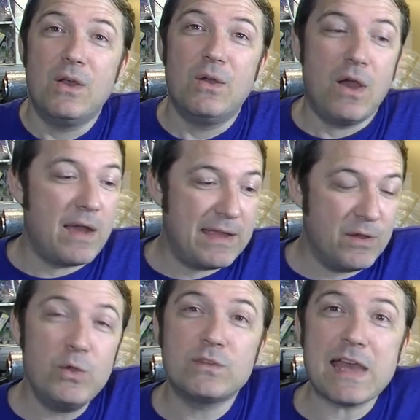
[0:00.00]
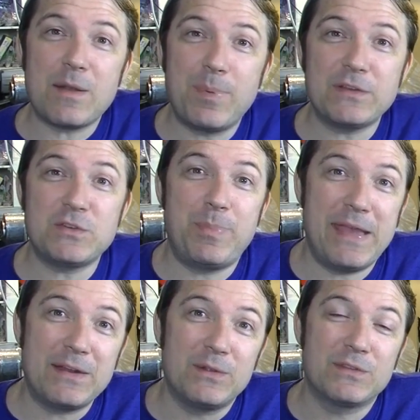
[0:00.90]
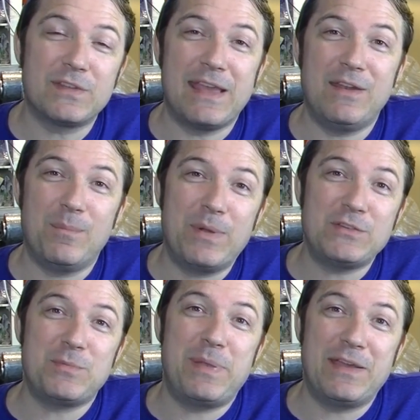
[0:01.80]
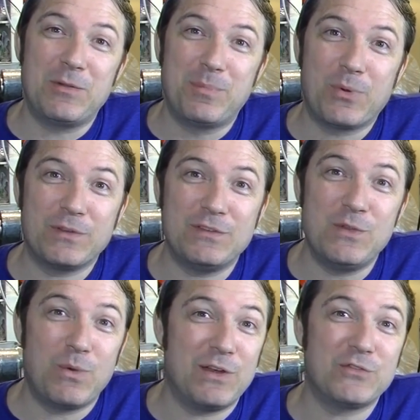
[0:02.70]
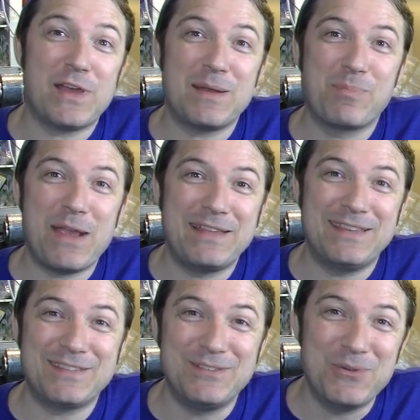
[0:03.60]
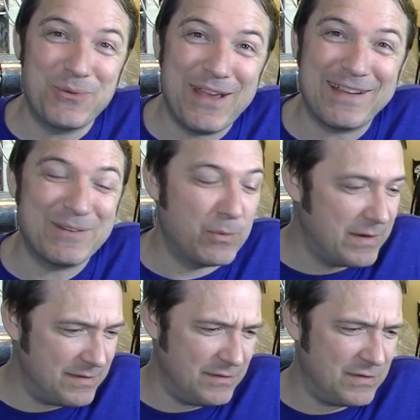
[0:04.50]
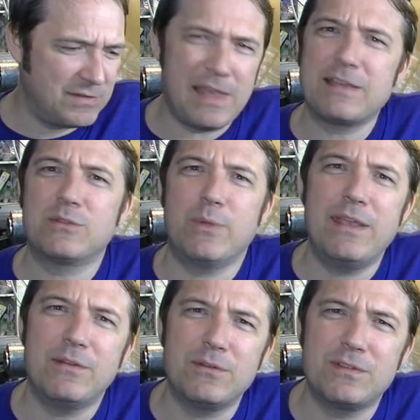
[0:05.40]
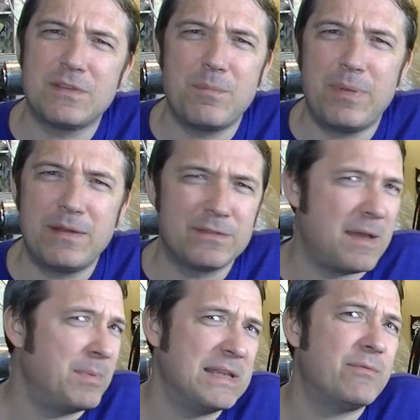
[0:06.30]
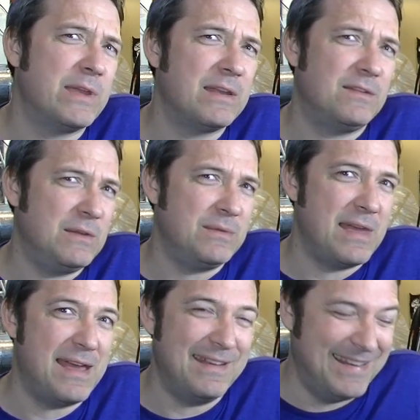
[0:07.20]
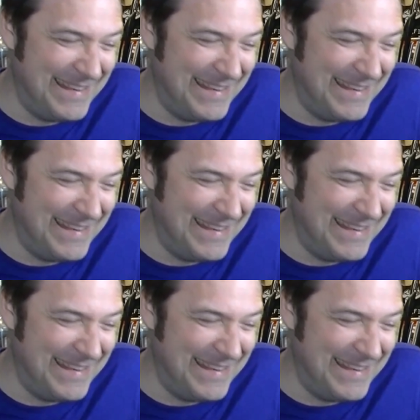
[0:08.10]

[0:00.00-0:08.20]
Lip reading: All right, who's got a bunch of pedals and a bunch of pedal boards and you want to try to break this new record? What is it, just like 300 and something pedals? I believe we can do that.